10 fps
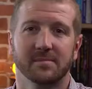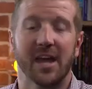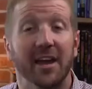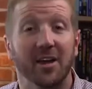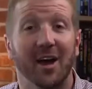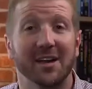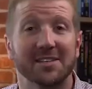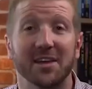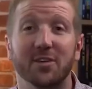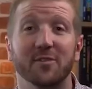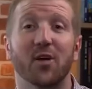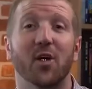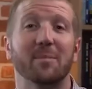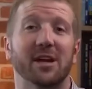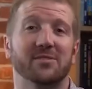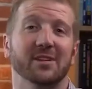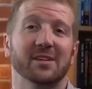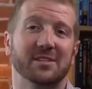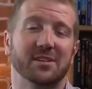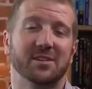Hey guys, thank you very much for
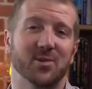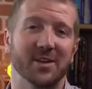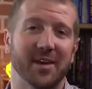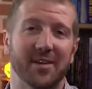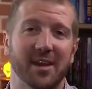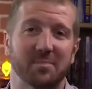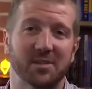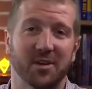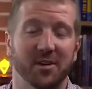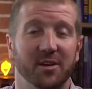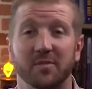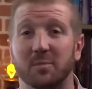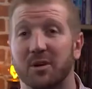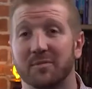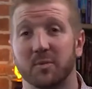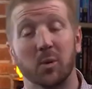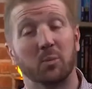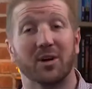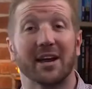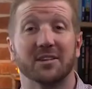listening to another episode of the Profitable
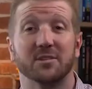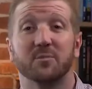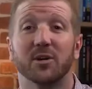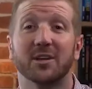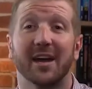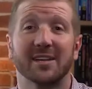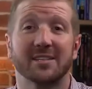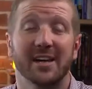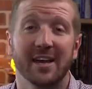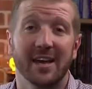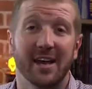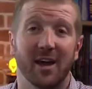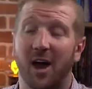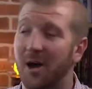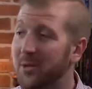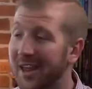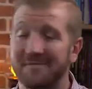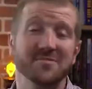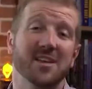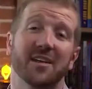Practice Podcast. I would
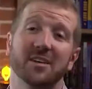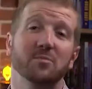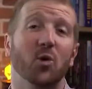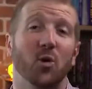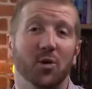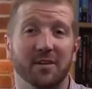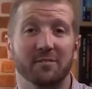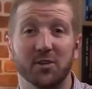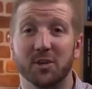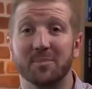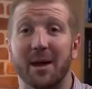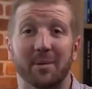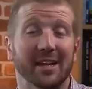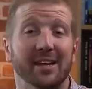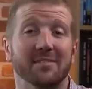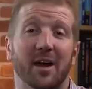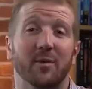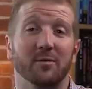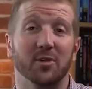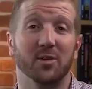love nothing more than for you to be able to leave a
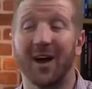review.